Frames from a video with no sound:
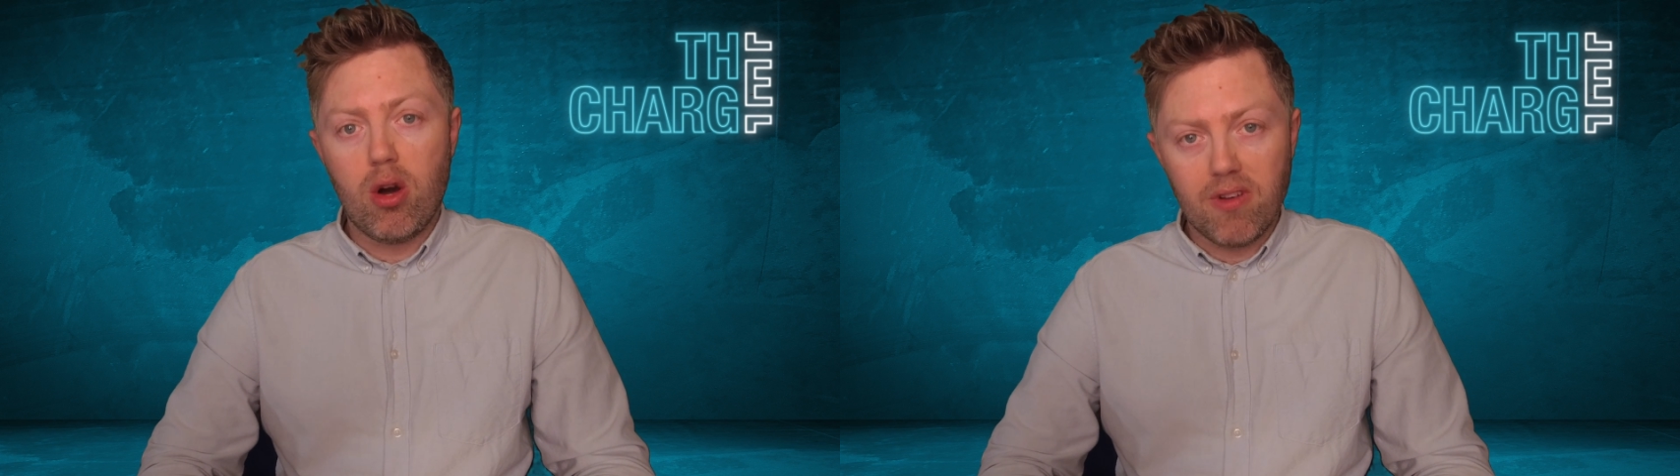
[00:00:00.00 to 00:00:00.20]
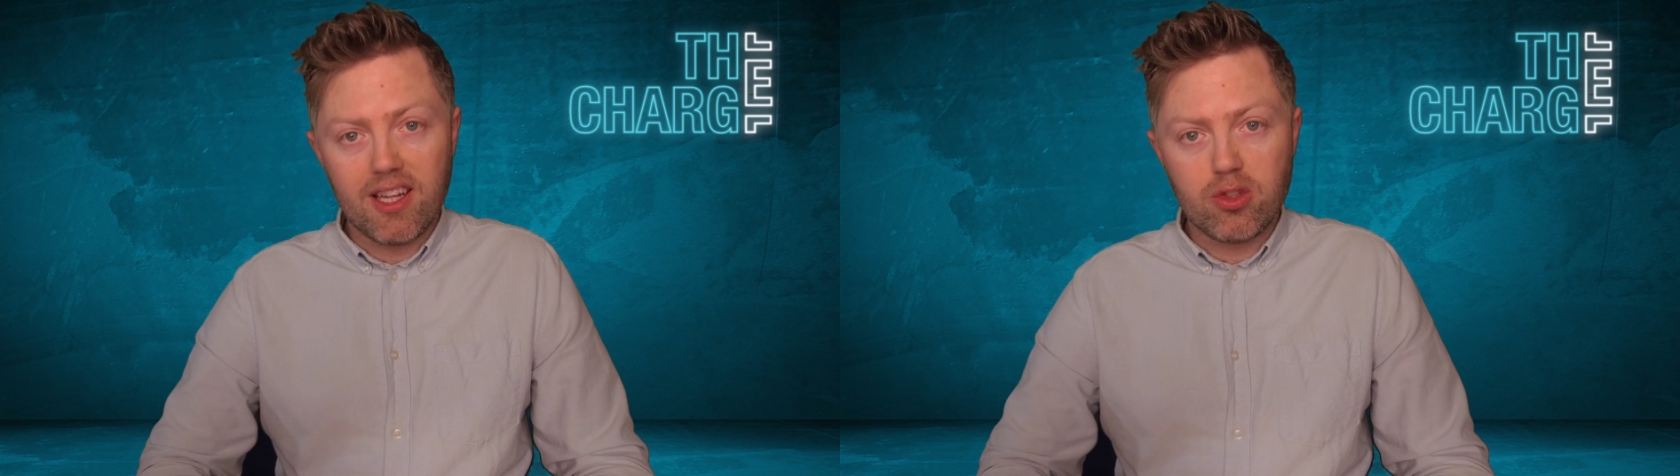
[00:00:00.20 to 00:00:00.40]

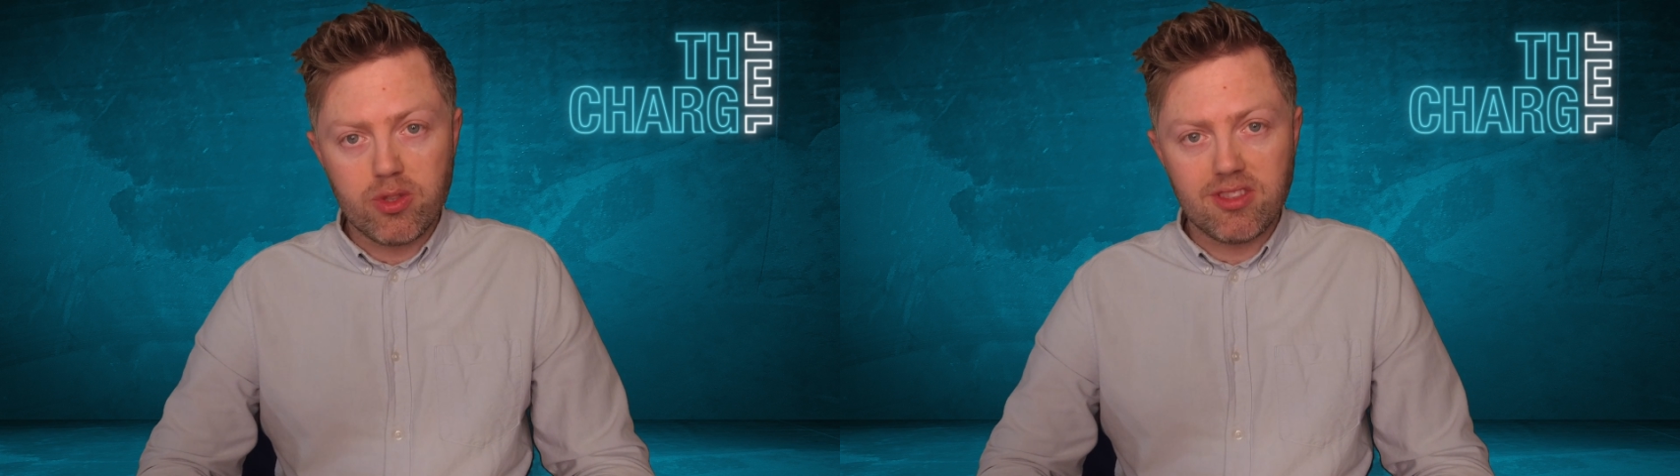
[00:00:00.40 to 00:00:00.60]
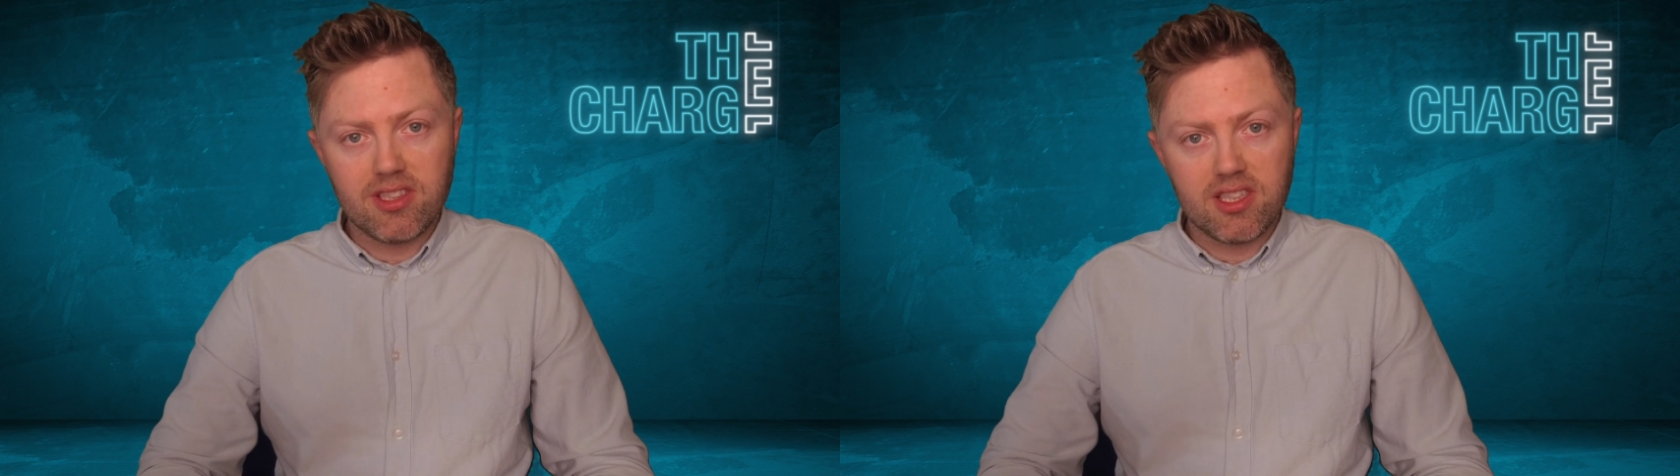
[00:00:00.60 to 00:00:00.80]
of
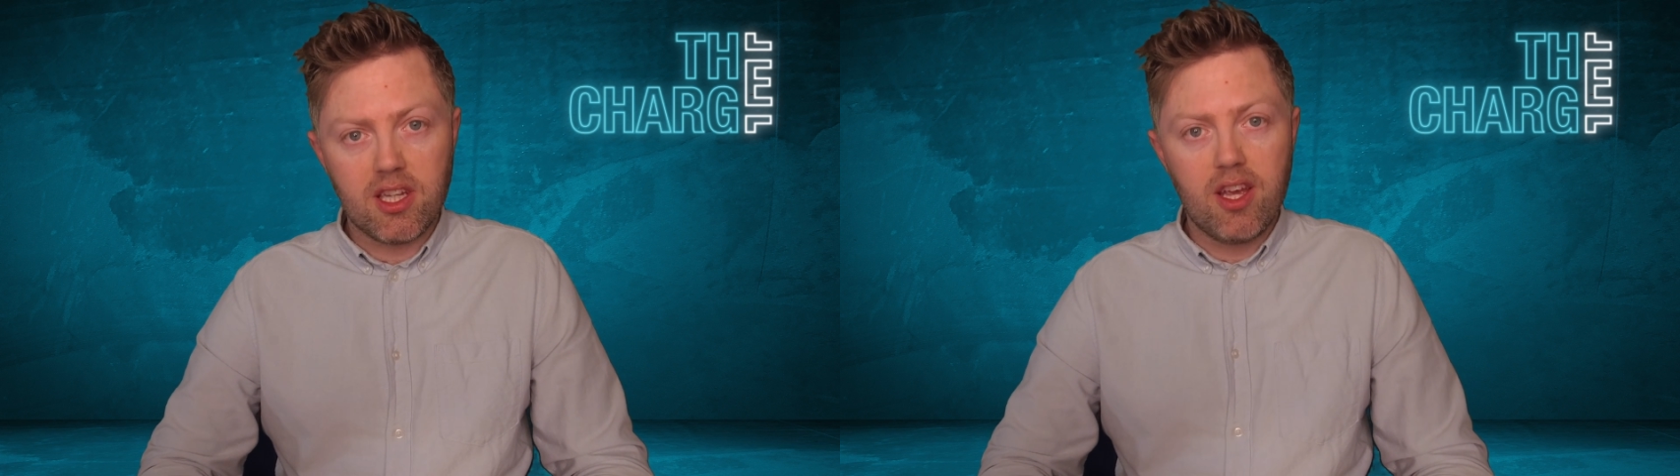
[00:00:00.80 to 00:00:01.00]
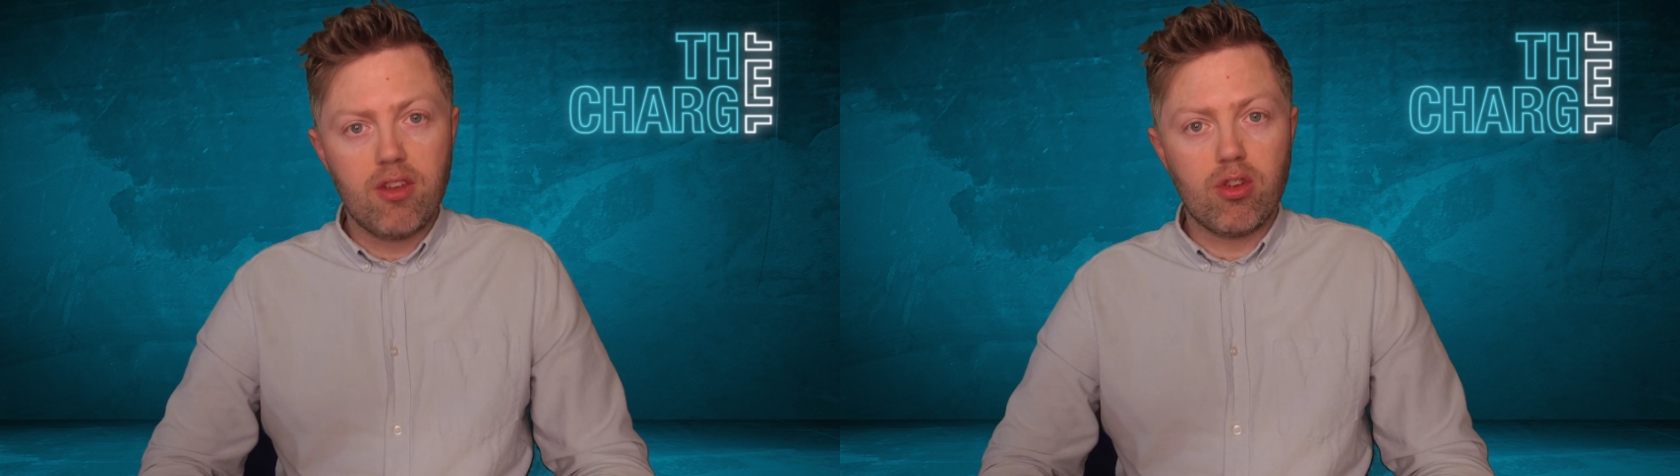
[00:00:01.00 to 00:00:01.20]

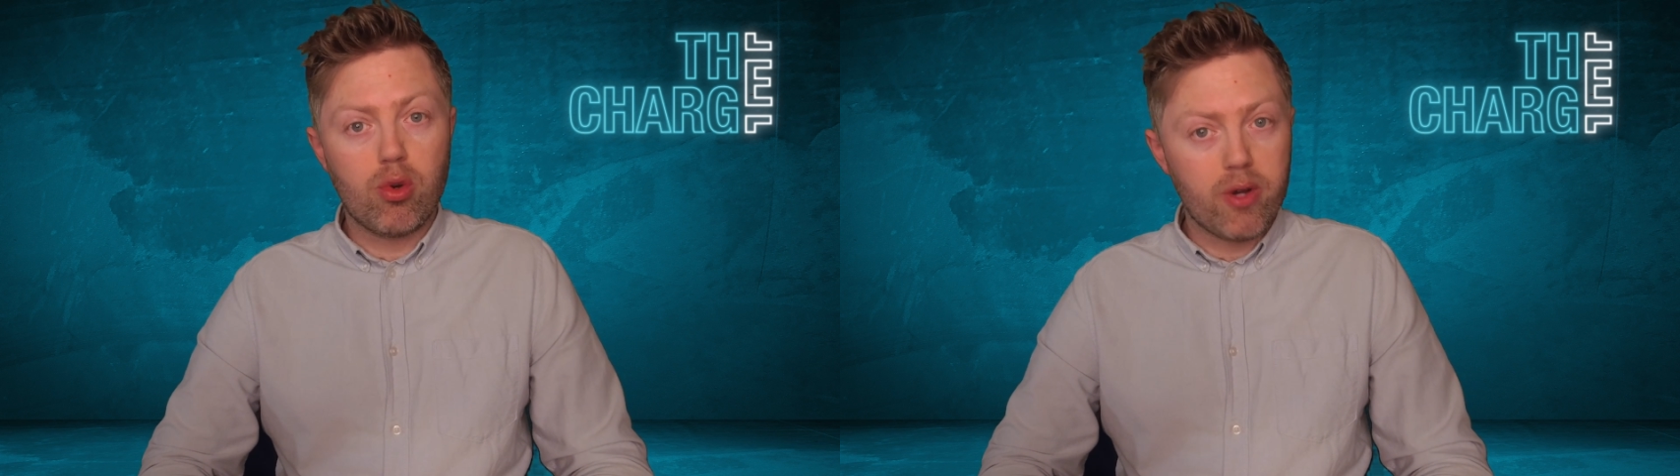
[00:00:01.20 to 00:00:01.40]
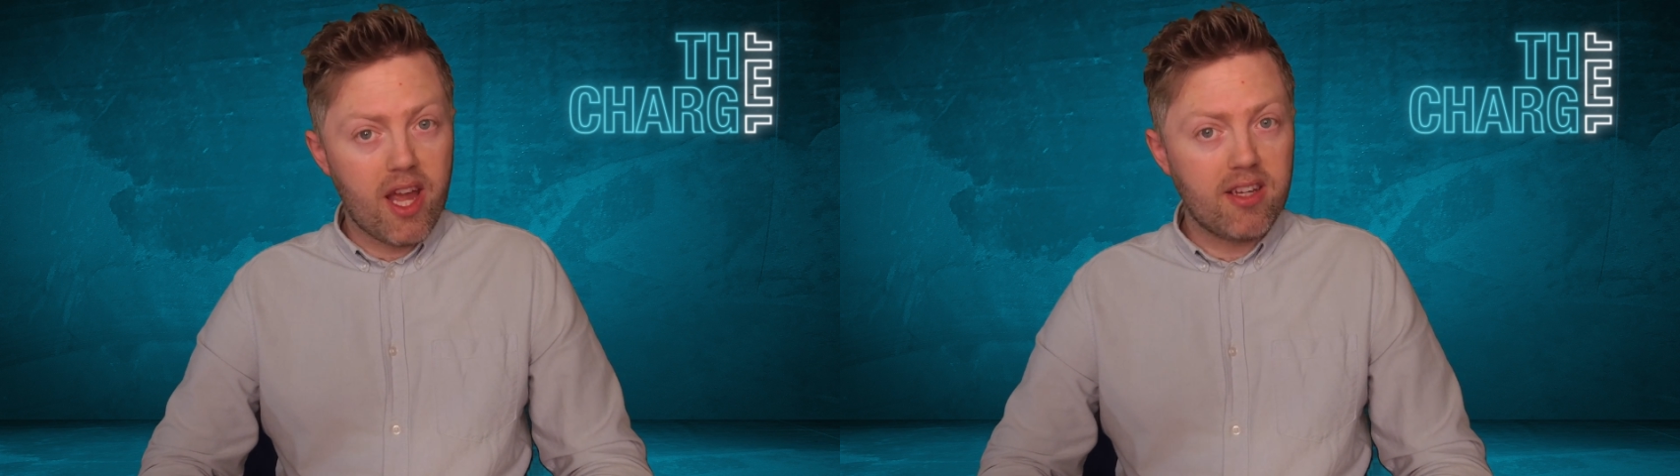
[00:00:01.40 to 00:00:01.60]
electricity to
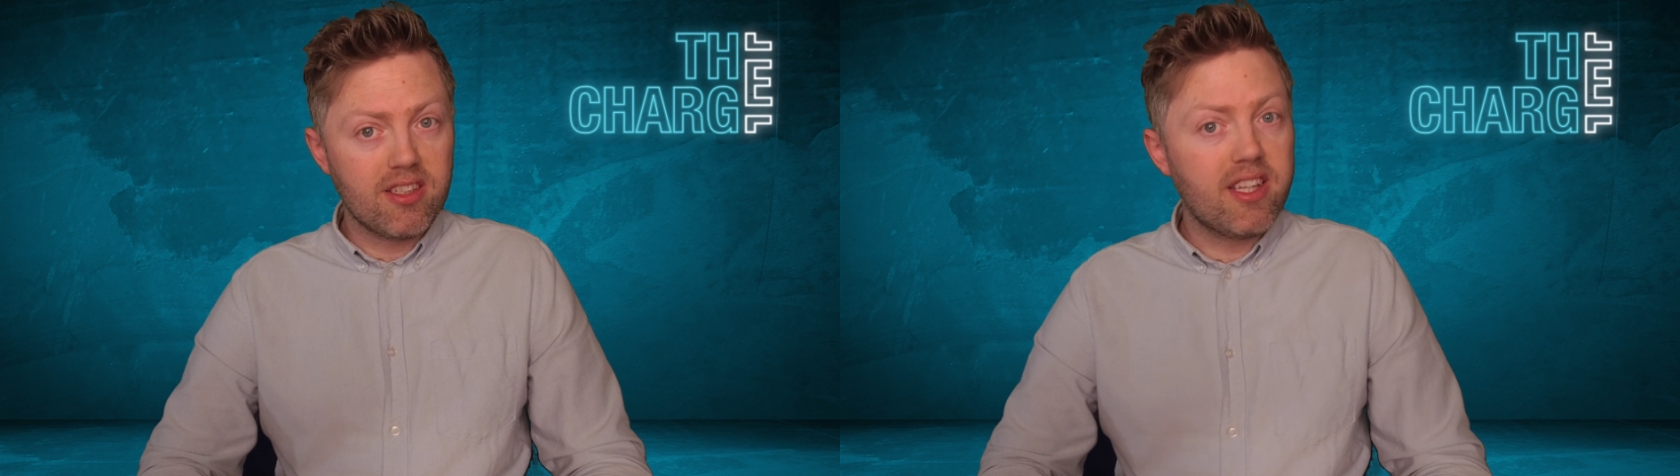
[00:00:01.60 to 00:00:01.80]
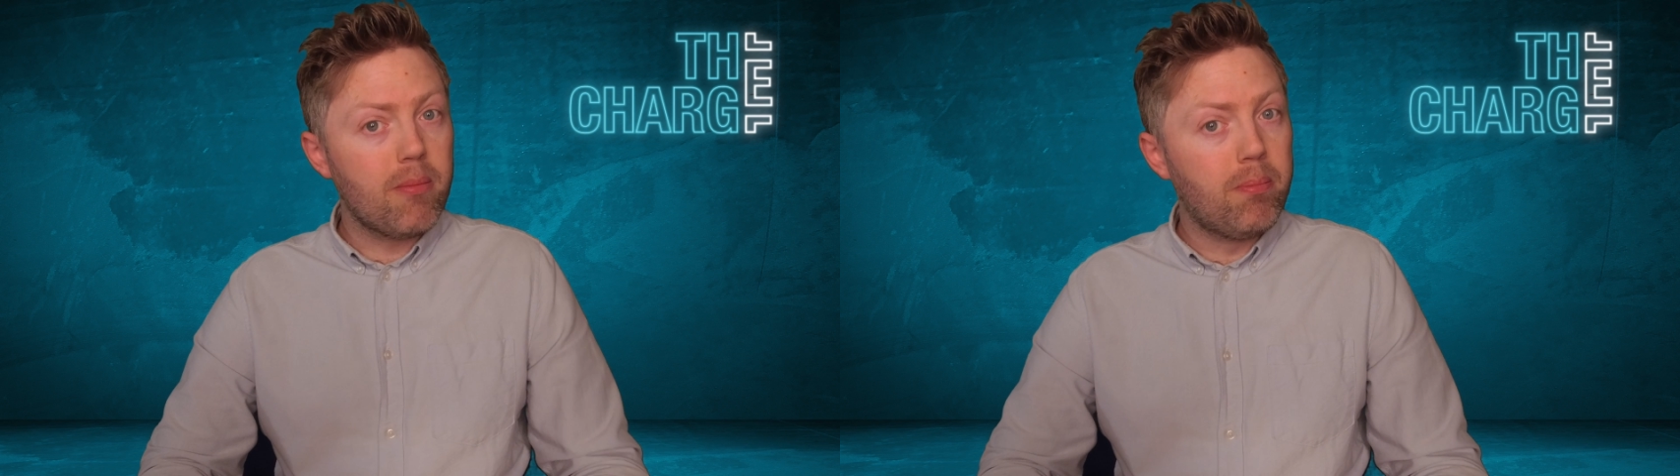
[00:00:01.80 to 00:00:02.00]

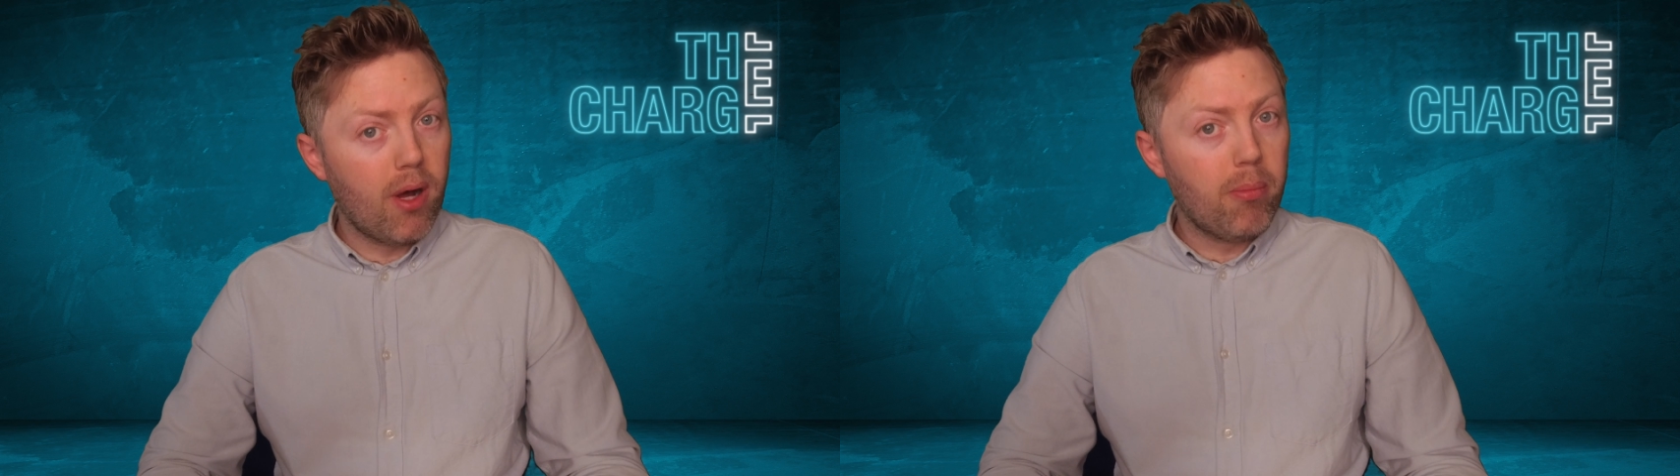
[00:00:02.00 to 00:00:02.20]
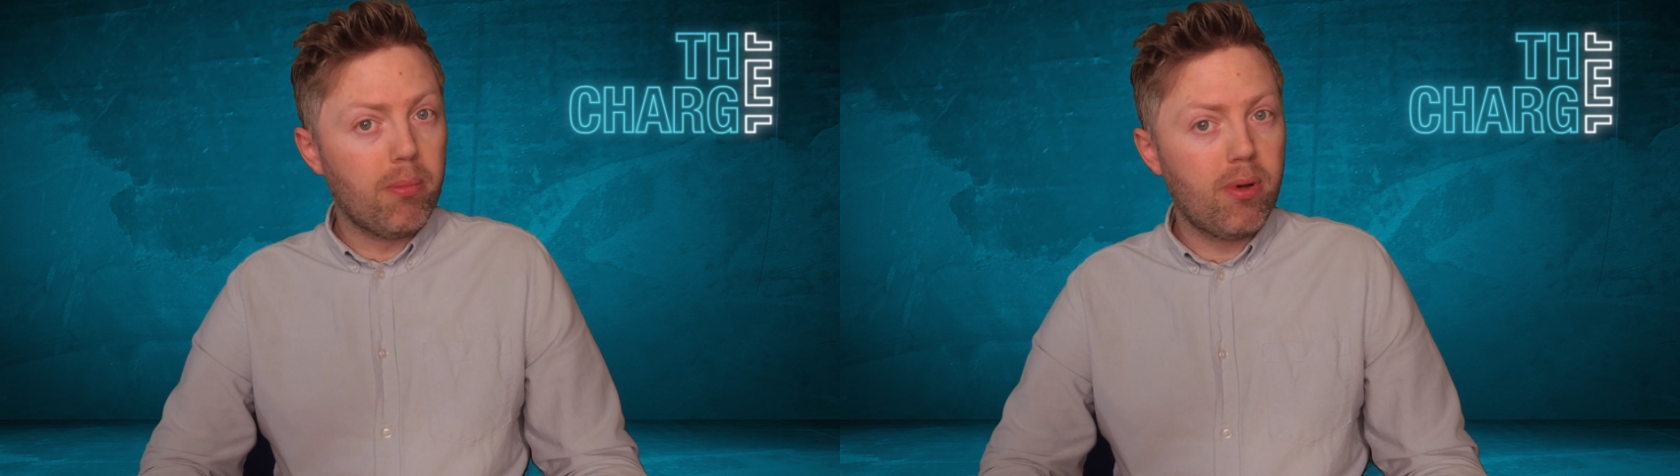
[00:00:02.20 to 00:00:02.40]
create and then
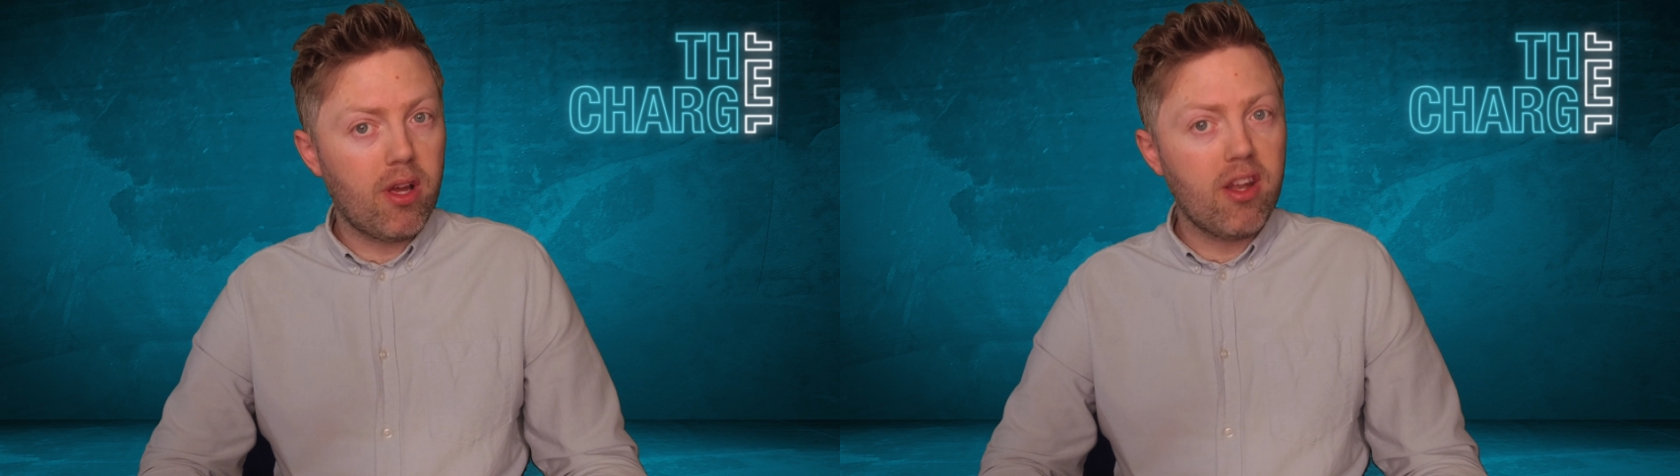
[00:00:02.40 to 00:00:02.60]
pump